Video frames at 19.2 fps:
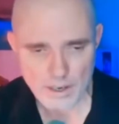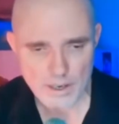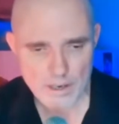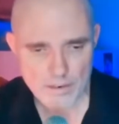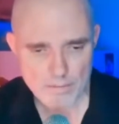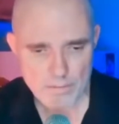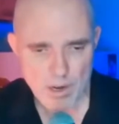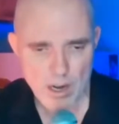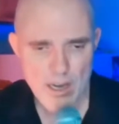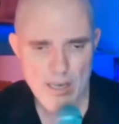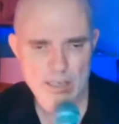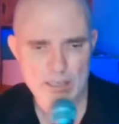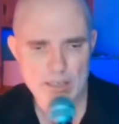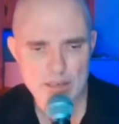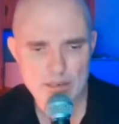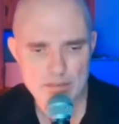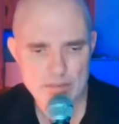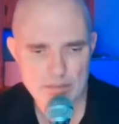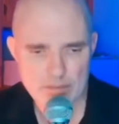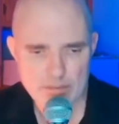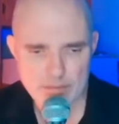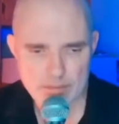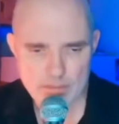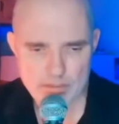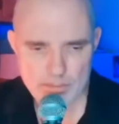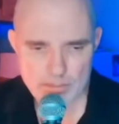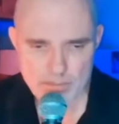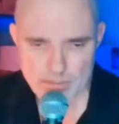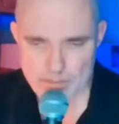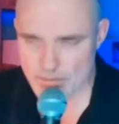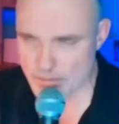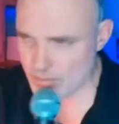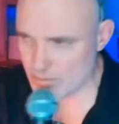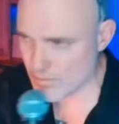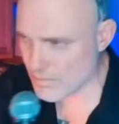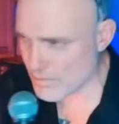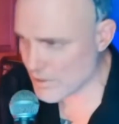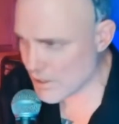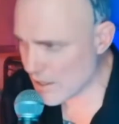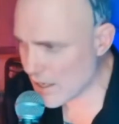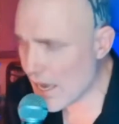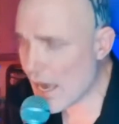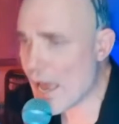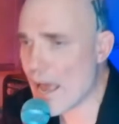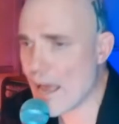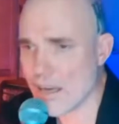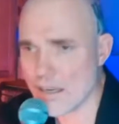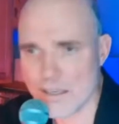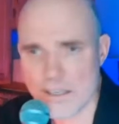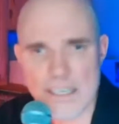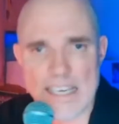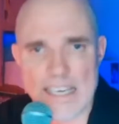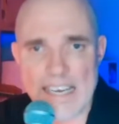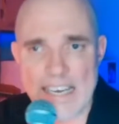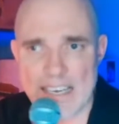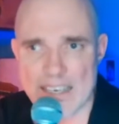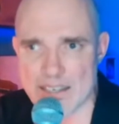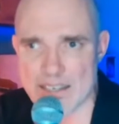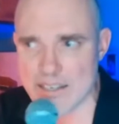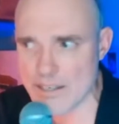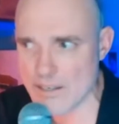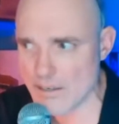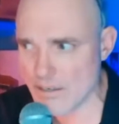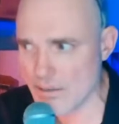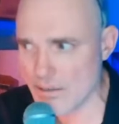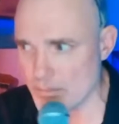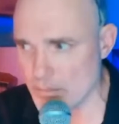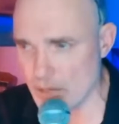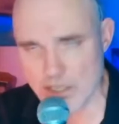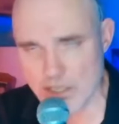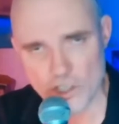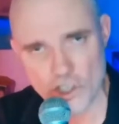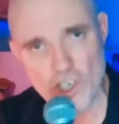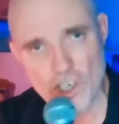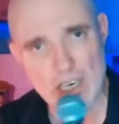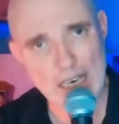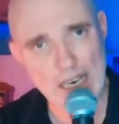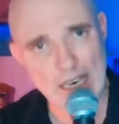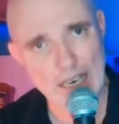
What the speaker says: right? The cat licks my cheek.